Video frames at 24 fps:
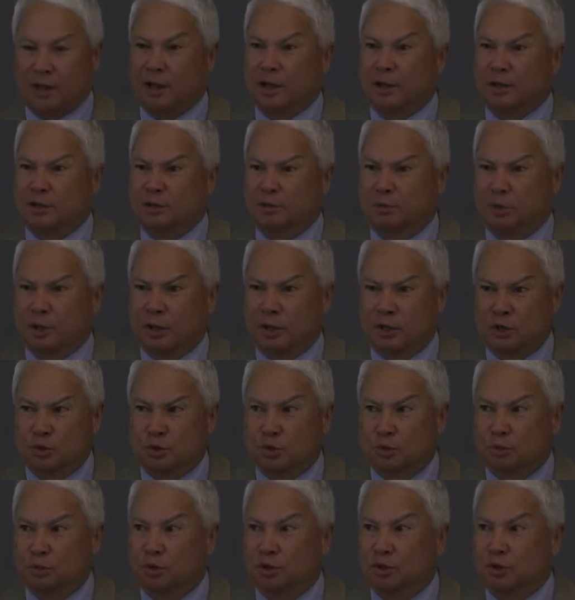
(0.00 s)
Active
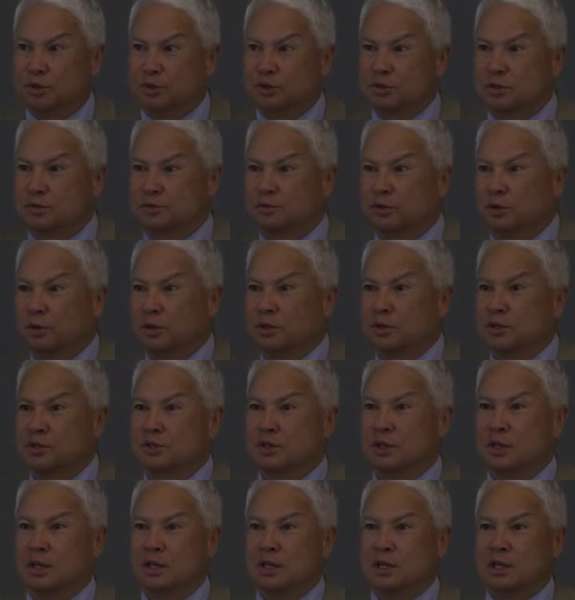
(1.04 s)
management produces forests,